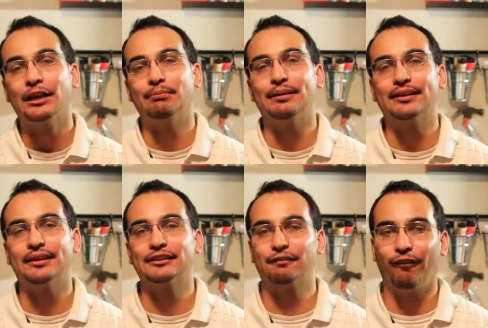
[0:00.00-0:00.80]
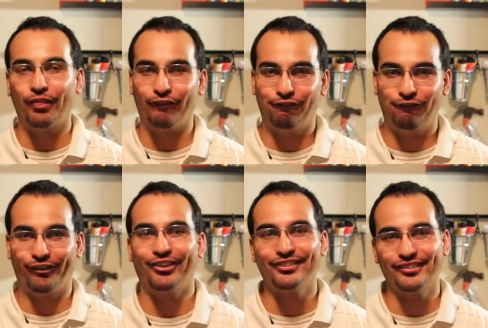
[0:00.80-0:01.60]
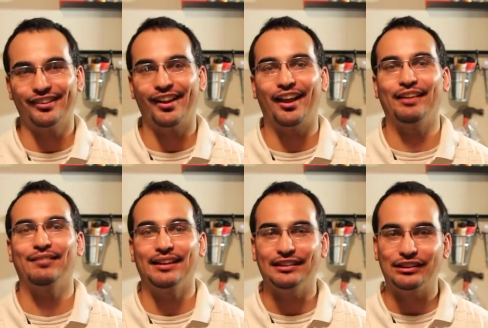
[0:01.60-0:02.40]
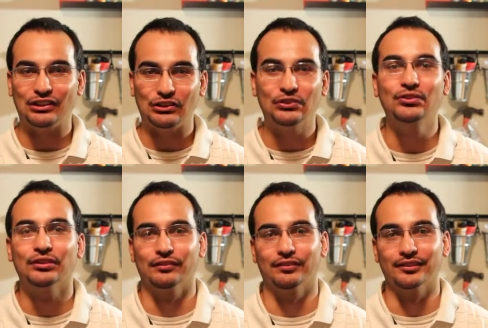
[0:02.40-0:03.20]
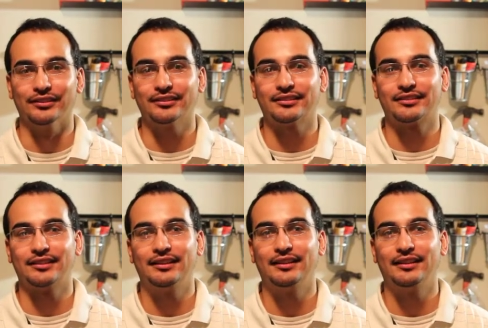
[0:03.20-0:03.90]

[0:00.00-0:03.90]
because for the first time in the universe,